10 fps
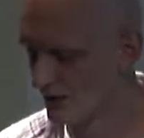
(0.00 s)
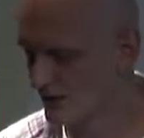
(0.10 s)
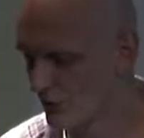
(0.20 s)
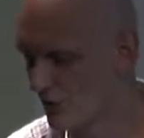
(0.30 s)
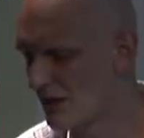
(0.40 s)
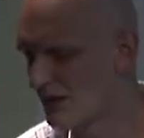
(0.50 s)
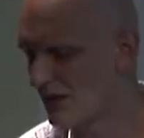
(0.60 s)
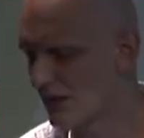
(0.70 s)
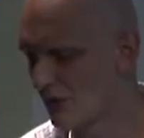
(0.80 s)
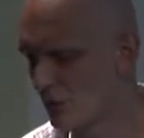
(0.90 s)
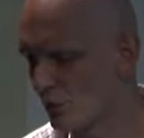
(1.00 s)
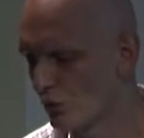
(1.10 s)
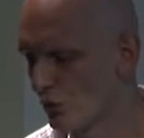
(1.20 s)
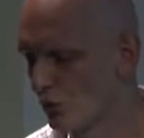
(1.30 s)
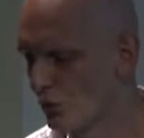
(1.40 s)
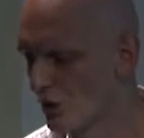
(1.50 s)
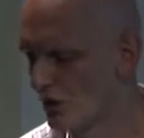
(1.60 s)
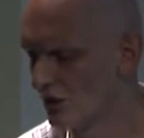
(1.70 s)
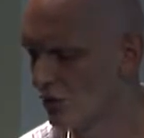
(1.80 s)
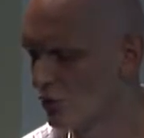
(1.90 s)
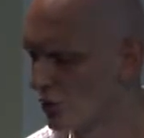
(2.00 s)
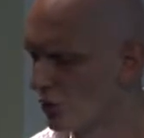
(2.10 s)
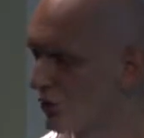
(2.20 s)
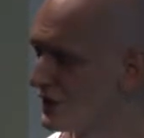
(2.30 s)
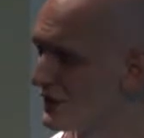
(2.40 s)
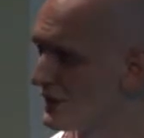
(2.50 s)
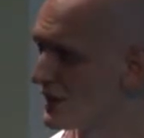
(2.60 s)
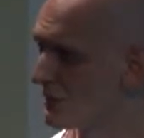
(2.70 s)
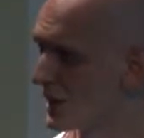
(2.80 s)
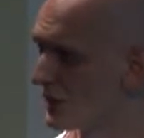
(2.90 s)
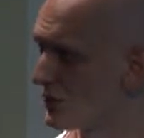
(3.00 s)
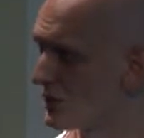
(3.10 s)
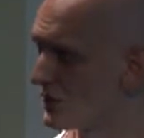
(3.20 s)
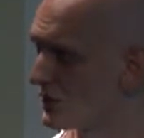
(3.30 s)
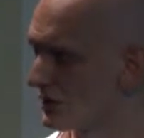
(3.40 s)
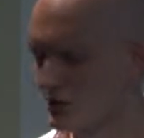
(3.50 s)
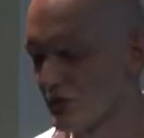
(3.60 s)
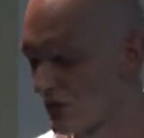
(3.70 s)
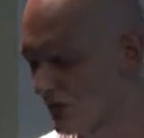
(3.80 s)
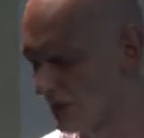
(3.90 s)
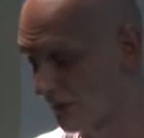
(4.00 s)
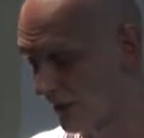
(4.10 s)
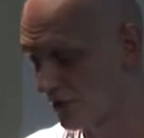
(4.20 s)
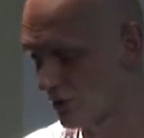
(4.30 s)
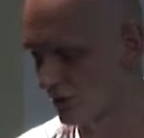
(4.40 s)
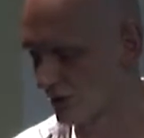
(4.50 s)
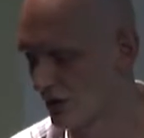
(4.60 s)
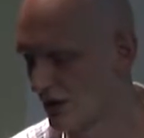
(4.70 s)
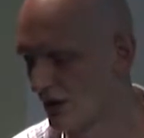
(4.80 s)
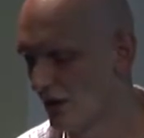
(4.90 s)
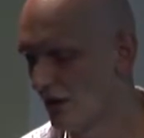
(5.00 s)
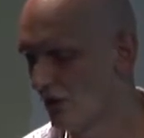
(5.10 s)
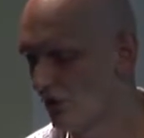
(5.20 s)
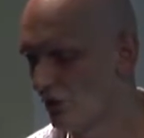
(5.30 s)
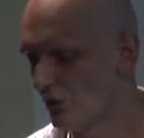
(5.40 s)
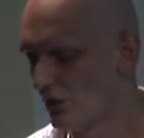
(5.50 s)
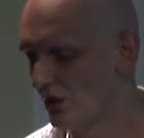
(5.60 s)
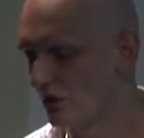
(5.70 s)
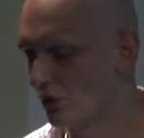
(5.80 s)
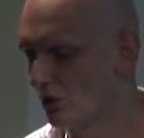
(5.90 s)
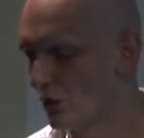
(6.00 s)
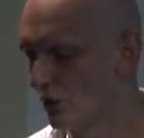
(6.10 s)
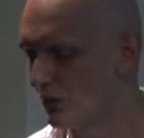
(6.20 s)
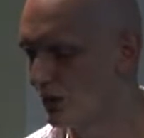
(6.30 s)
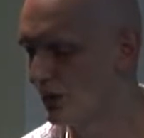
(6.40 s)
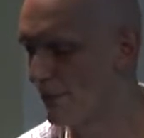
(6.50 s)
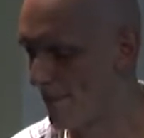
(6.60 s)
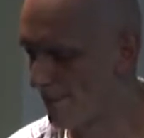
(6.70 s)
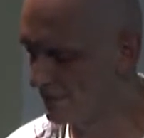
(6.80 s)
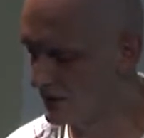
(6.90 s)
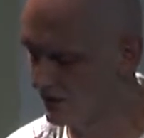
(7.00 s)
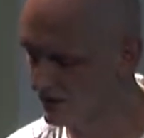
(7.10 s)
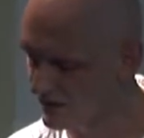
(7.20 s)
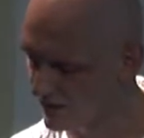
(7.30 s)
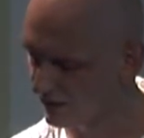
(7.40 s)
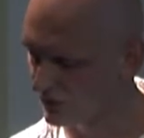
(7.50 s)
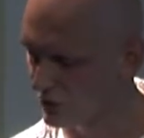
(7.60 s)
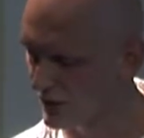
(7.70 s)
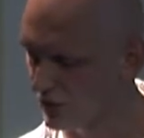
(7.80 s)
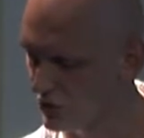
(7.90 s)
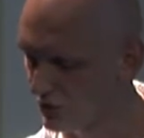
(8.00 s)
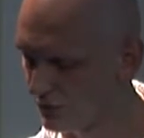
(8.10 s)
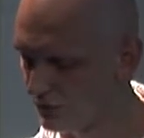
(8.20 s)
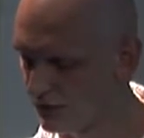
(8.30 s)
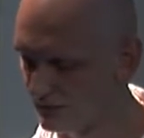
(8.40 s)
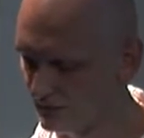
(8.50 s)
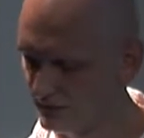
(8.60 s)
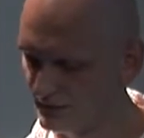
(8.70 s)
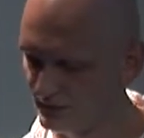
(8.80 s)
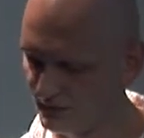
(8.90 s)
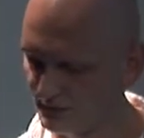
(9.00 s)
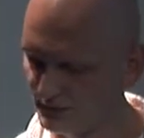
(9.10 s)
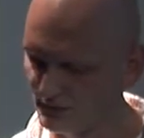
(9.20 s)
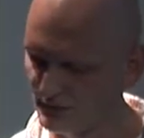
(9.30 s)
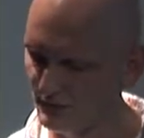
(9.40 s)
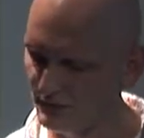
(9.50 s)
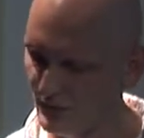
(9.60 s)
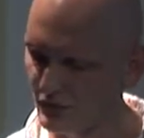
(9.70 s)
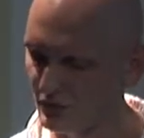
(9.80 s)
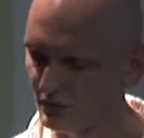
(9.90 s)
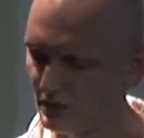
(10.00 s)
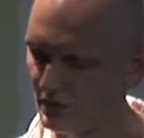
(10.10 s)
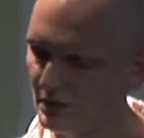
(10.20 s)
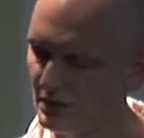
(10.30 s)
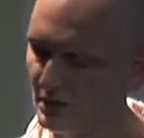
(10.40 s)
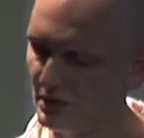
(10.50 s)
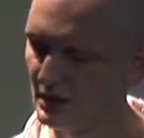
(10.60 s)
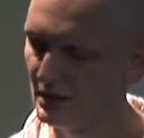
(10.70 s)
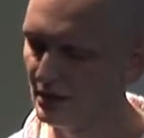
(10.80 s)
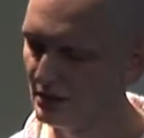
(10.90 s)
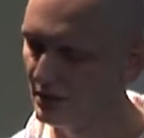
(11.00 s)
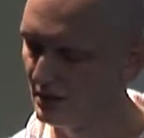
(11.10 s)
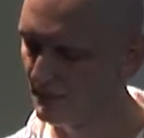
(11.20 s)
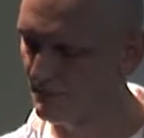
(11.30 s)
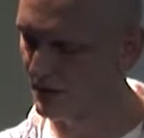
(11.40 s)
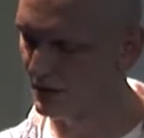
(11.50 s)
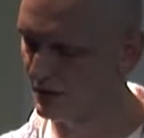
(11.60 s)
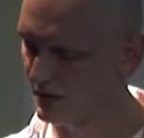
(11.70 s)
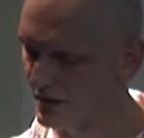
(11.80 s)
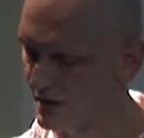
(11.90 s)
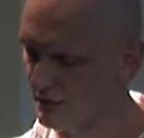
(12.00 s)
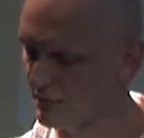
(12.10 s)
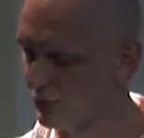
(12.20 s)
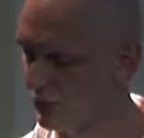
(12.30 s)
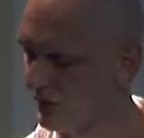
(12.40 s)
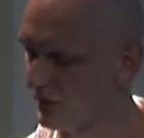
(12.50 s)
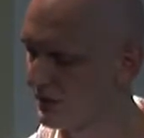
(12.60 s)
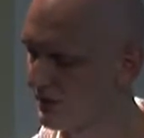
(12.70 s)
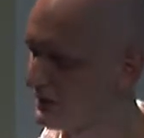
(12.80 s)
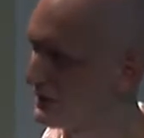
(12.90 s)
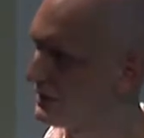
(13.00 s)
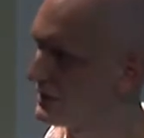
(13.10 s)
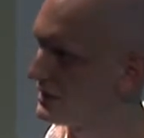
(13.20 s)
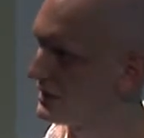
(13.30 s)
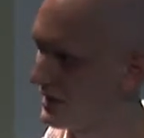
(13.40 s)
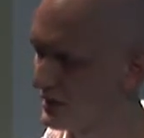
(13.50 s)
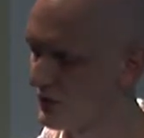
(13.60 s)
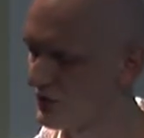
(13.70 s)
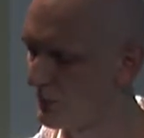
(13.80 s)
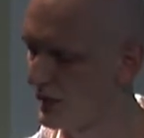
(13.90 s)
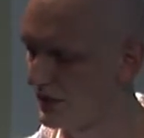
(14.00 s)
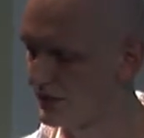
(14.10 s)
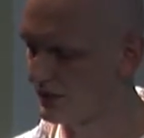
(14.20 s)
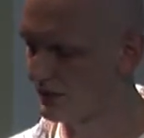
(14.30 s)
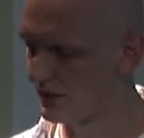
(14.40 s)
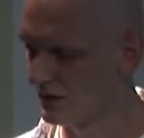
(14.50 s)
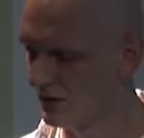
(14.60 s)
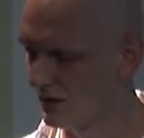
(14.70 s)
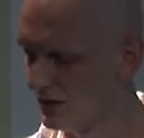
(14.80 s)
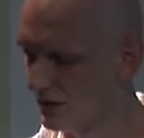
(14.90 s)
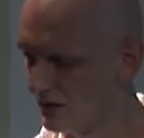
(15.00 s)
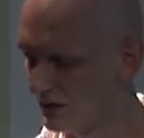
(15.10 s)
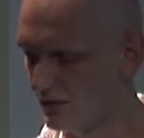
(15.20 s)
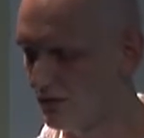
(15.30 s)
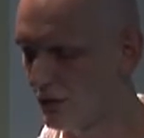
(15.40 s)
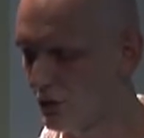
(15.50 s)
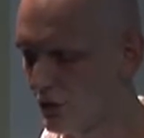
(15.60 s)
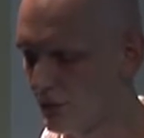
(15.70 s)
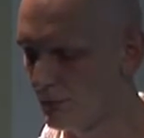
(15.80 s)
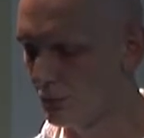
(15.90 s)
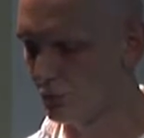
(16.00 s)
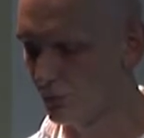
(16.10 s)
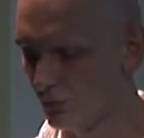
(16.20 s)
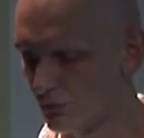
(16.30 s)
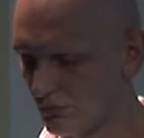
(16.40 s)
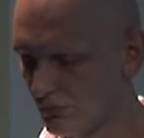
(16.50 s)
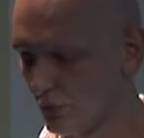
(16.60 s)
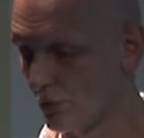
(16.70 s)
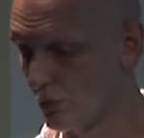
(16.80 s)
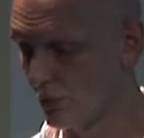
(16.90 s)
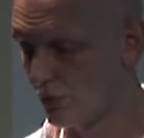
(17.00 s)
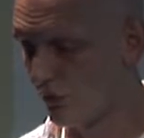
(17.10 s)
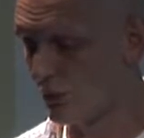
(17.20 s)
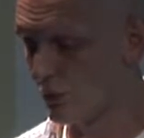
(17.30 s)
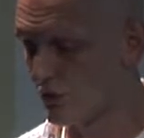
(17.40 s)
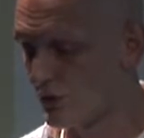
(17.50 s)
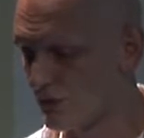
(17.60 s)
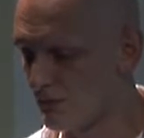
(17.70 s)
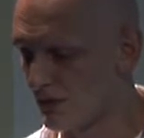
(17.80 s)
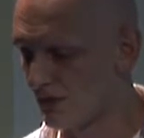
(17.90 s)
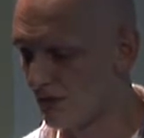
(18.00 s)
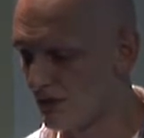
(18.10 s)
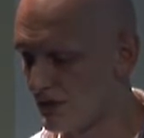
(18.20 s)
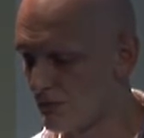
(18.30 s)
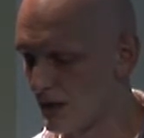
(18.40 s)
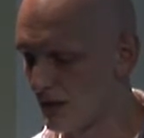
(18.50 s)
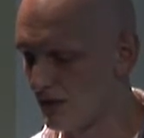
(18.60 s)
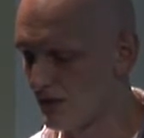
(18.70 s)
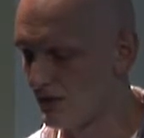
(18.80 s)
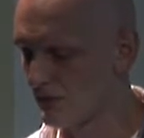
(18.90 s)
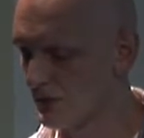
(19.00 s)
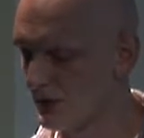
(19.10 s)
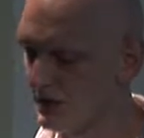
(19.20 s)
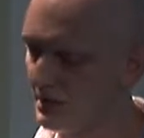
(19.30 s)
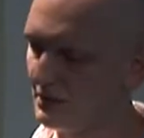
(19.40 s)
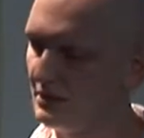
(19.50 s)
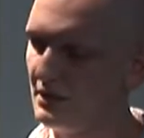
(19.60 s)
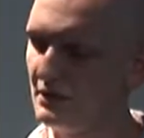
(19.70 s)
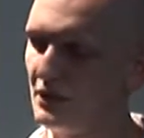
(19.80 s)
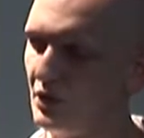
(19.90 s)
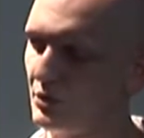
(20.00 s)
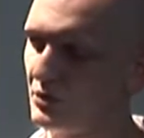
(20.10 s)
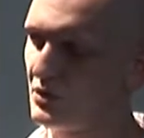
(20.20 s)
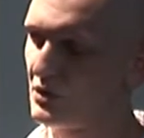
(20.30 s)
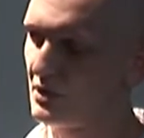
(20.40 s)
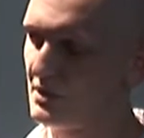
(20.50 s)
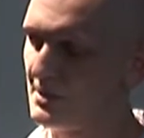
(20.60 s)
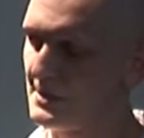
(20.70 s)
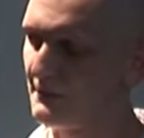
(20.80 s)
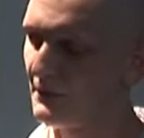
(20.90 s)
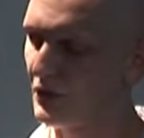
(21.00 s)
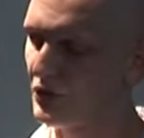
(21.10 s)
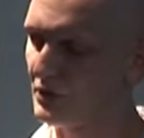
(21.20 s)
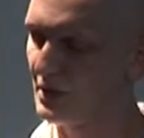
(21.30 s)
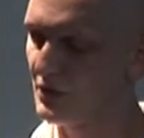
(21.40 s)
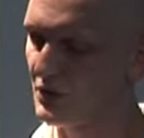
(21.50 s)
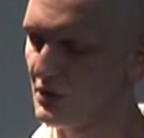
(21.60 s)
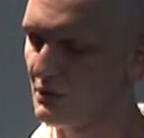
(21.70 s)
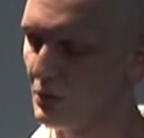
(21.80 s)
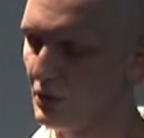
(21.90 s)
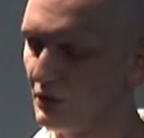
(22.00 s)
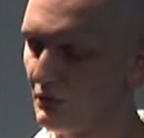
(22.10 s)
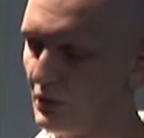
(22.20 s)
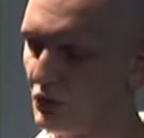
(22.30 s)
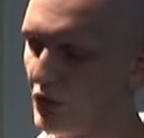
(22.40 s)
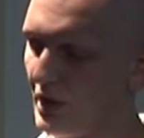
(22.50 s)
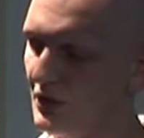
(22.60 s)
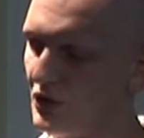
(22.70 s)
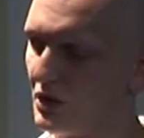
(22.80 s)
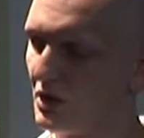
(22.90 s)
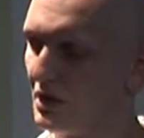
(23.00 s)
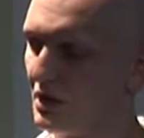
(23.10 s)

So basically, if you want to to call the system address or system function, you need to know the, the exact location of that uh, system function in the, in the uh, current programming's address space. And if you are able to, or you, use this defensive mechanism, the, those system function addresses will, will change